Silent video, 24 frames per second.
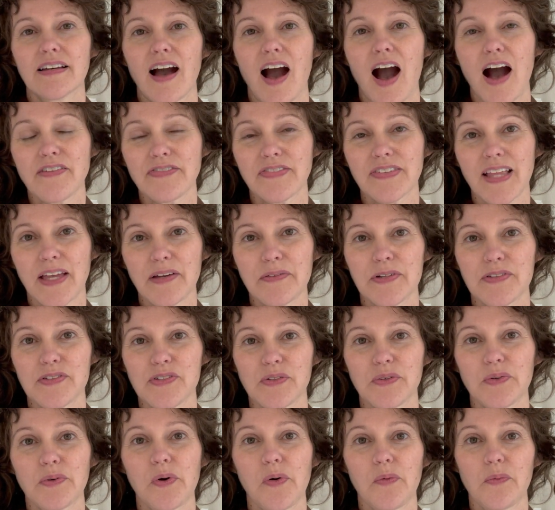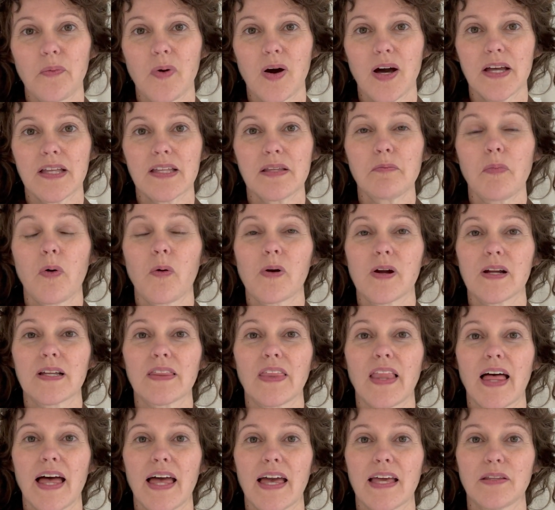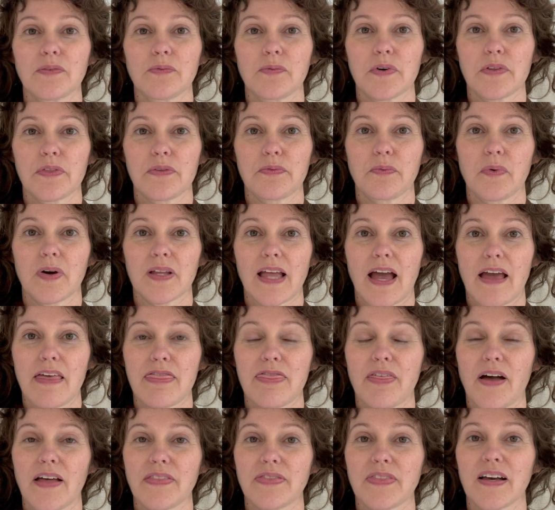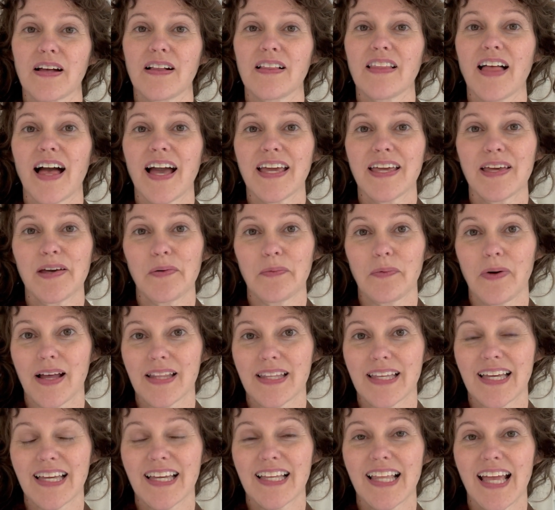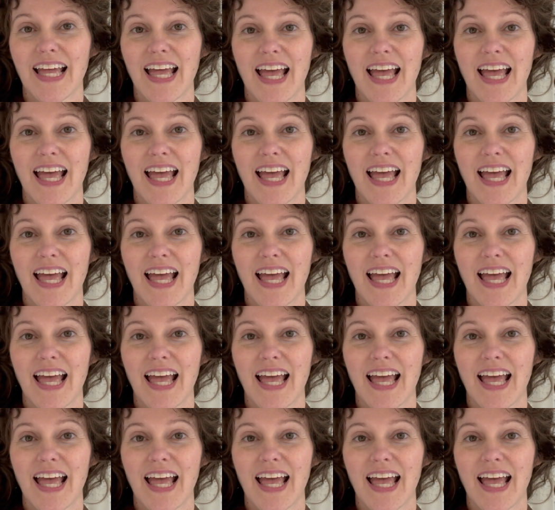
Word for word: Often I would do one more in line with what I thought the client wanted,